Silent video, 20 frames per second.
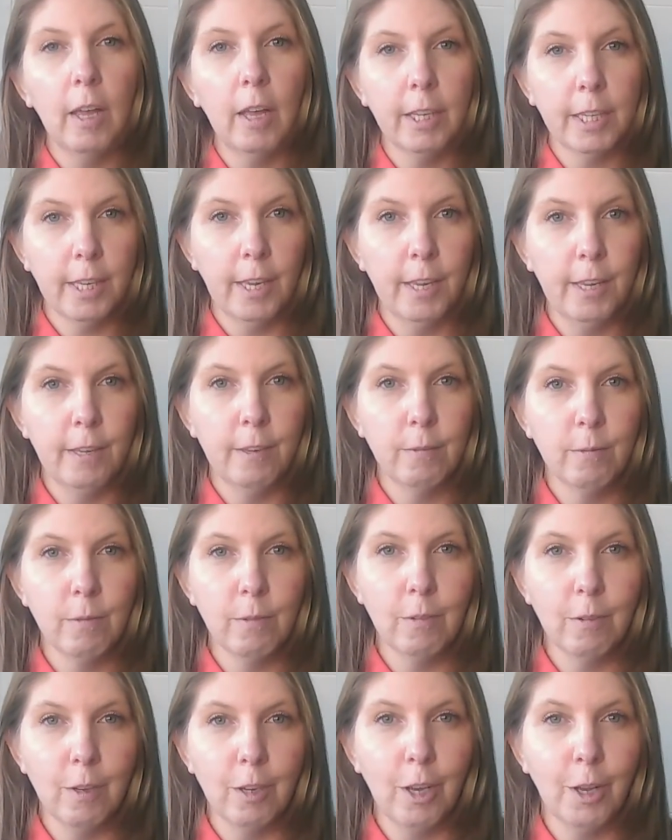a key,
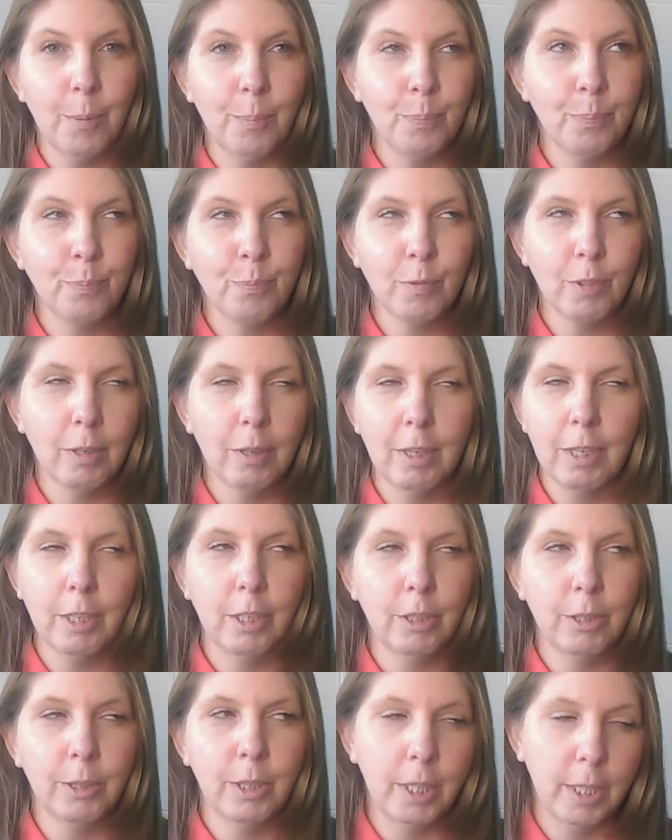
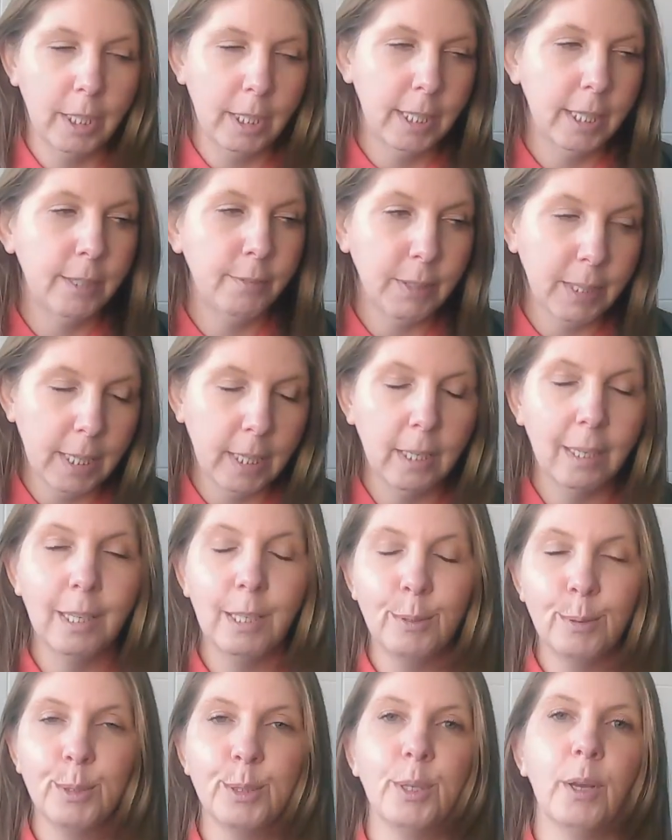leave a key
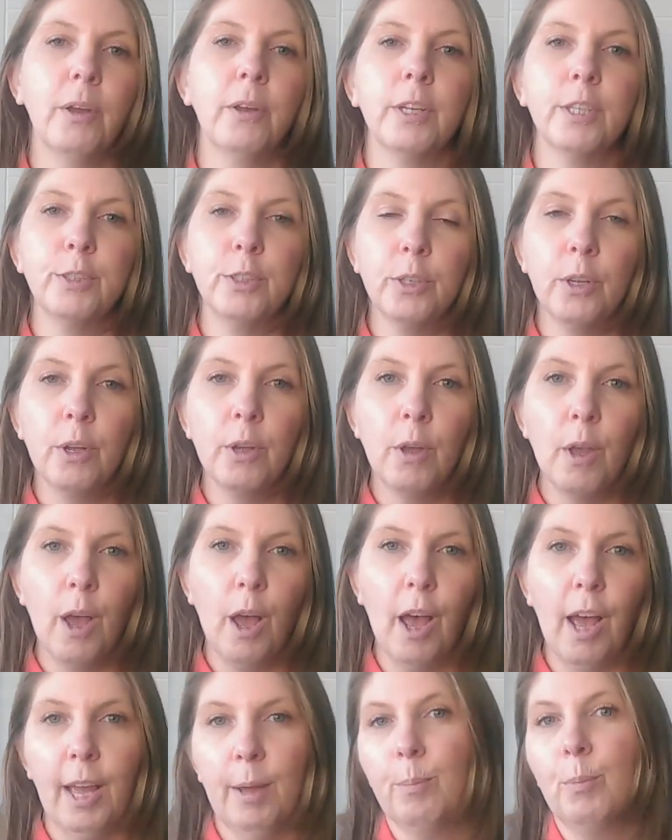inside,
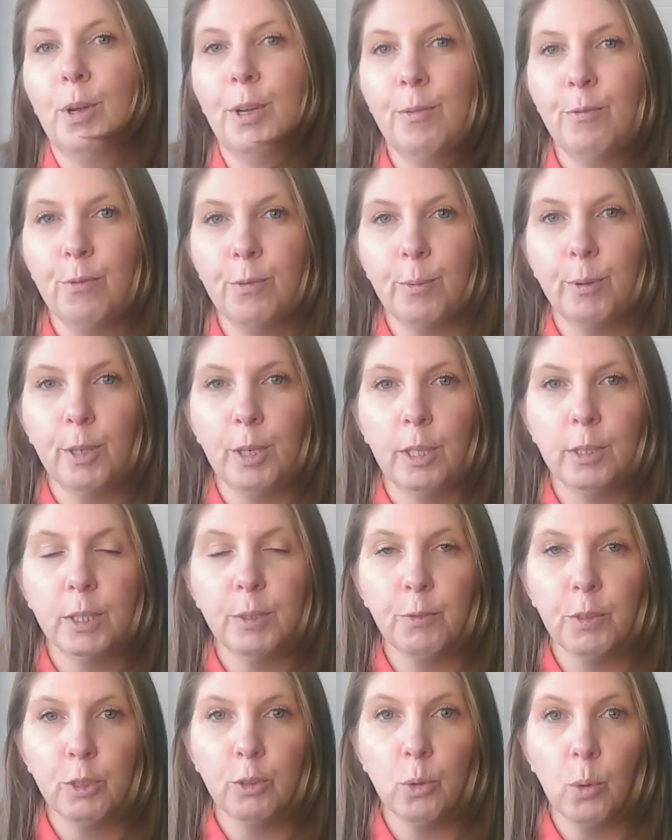and we've closed
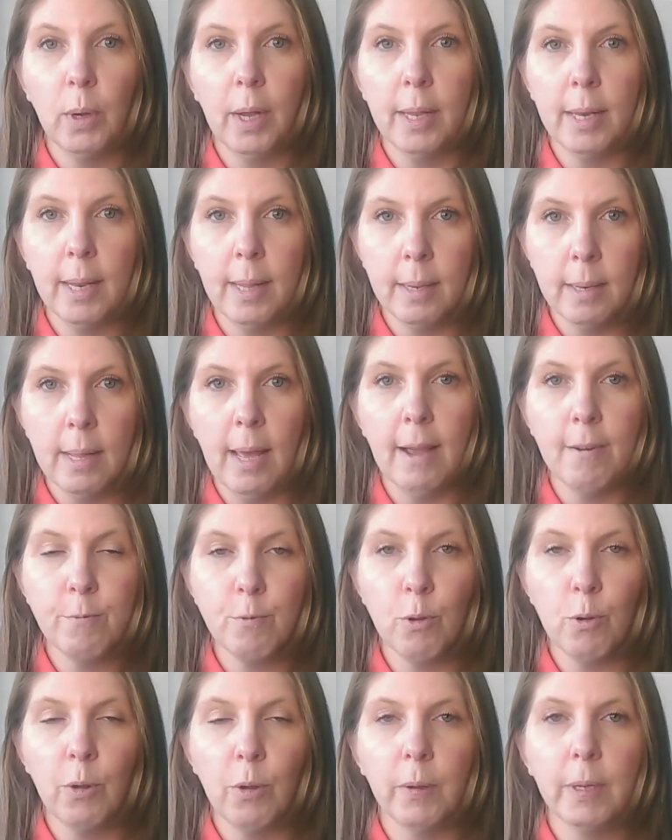the front door and then have
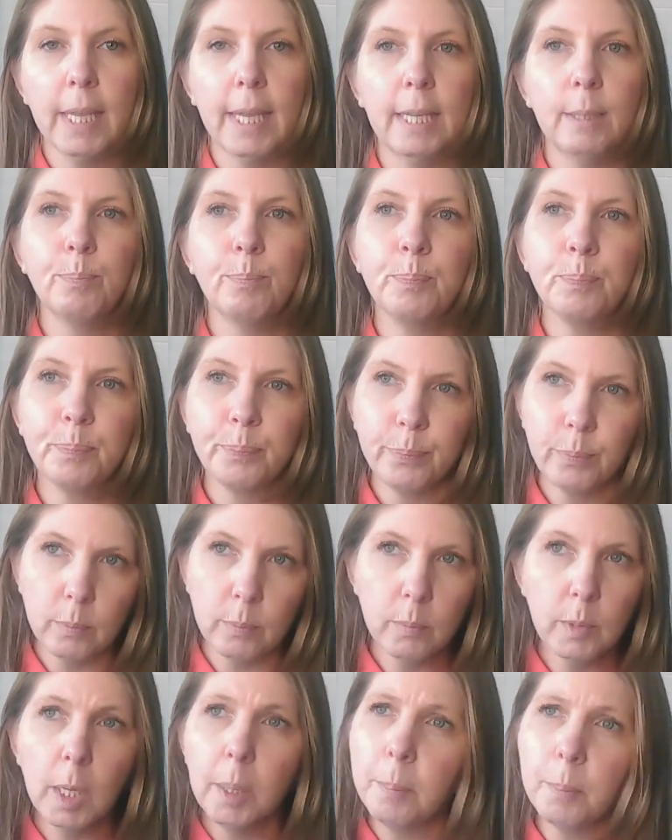not got a key.
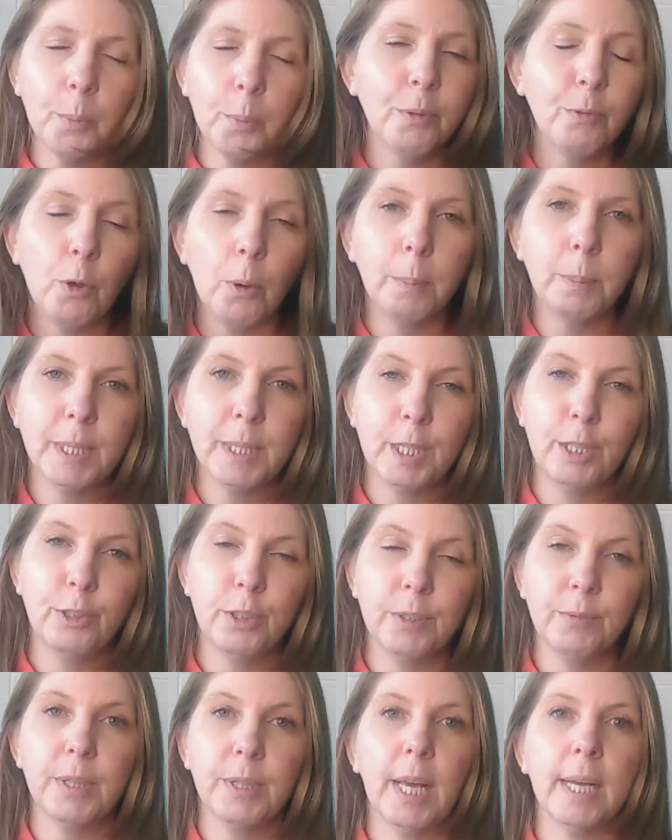But we've got
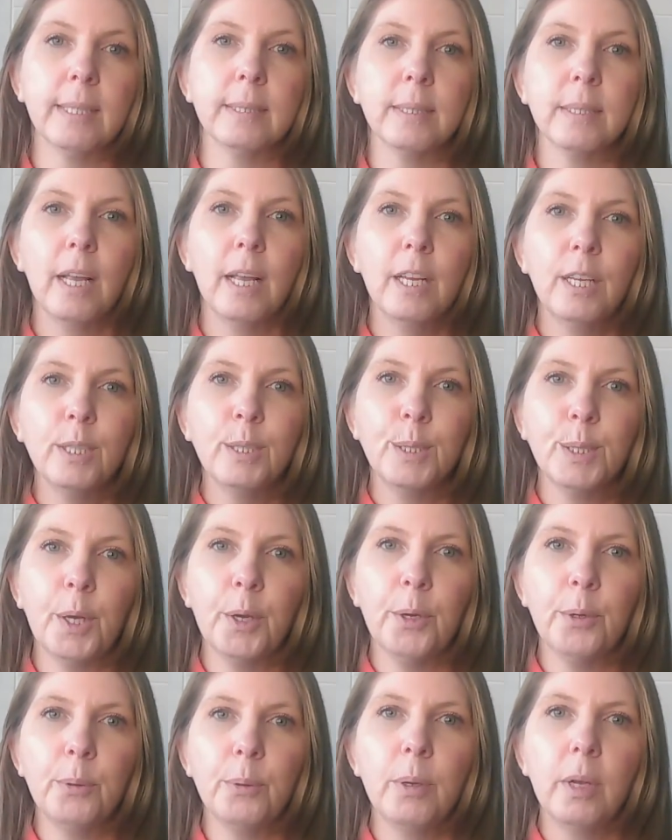procedures for that.
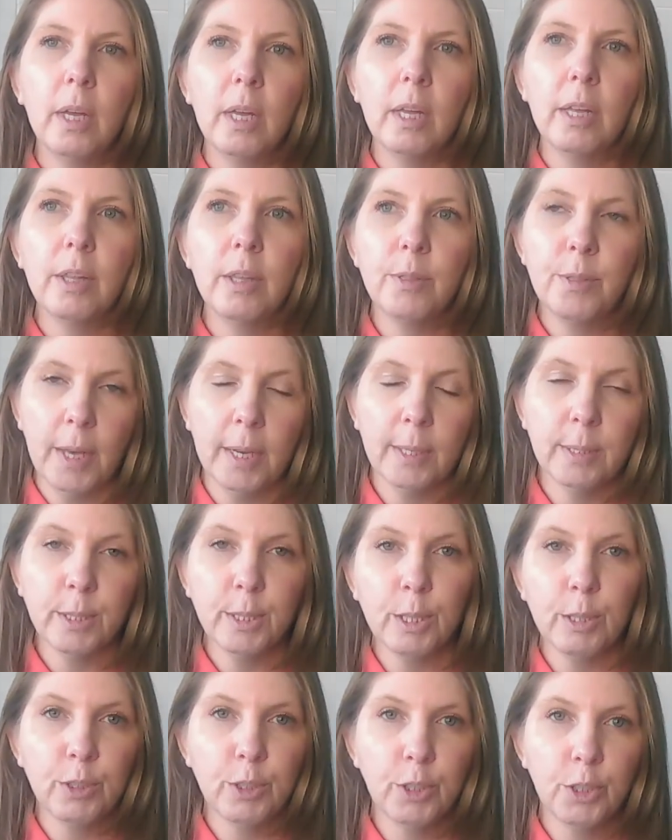So
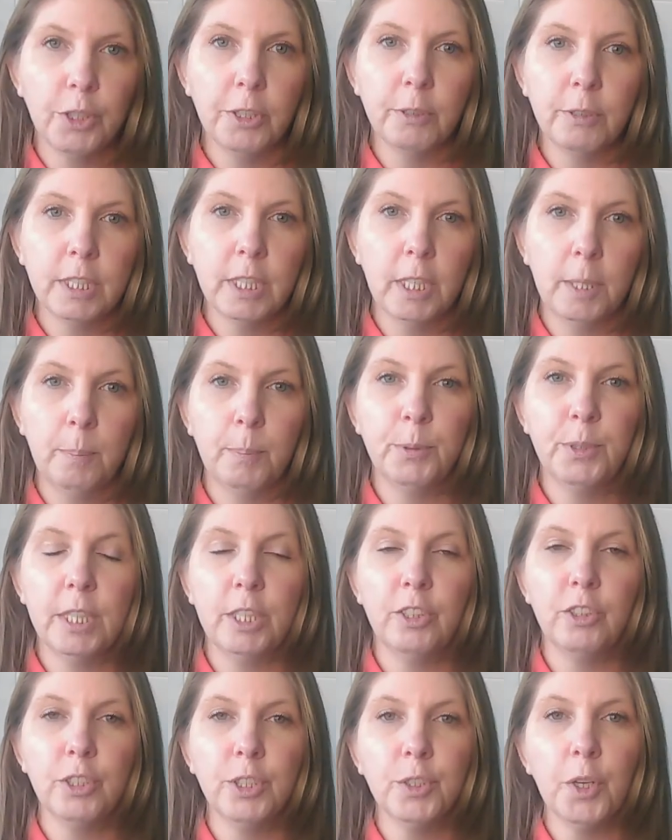that's our security
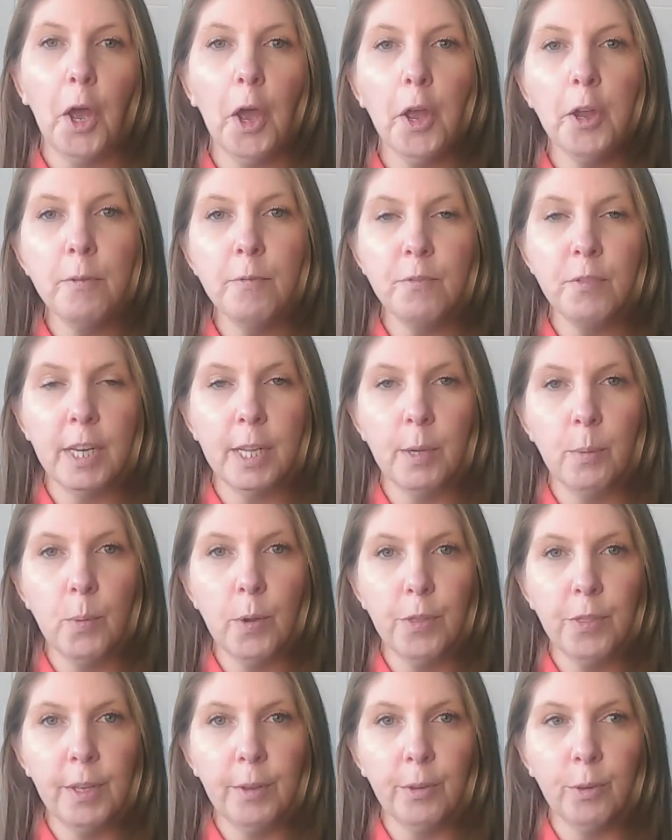procedure. So hopefully
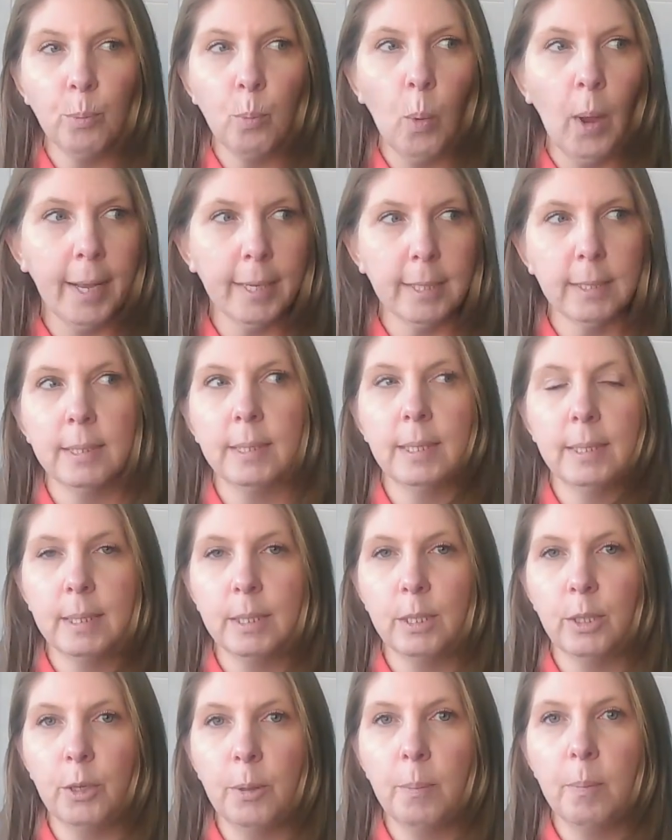with this WAG
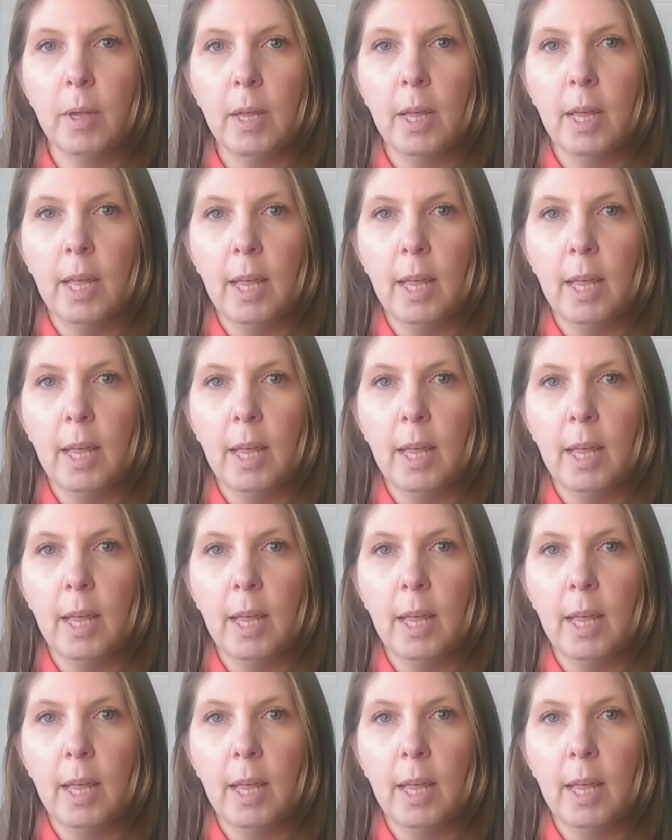system,